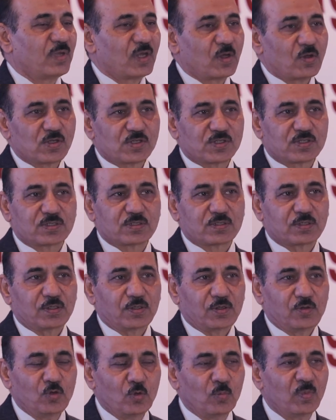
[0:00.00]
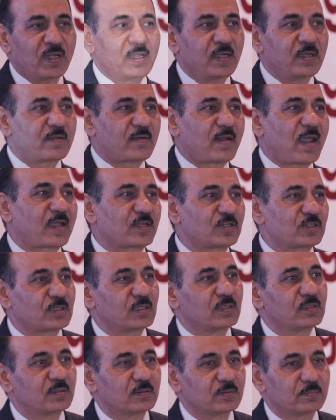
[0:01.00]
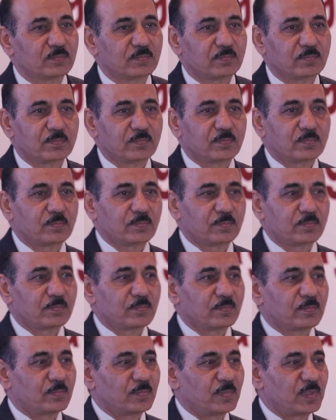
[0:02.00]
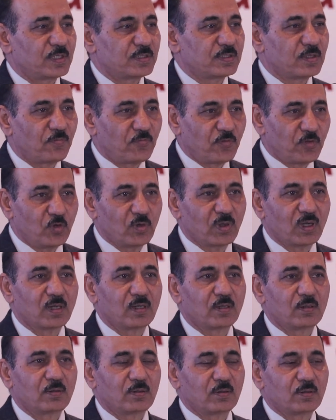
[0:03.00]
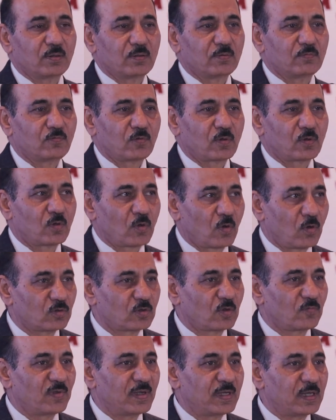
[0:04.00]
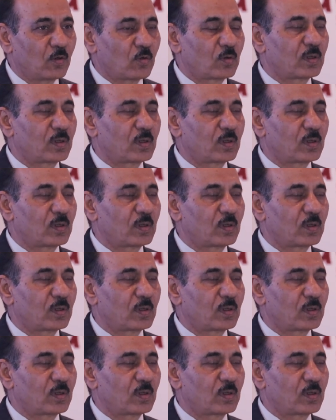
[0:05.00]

because human interaction is the fuel for growth of any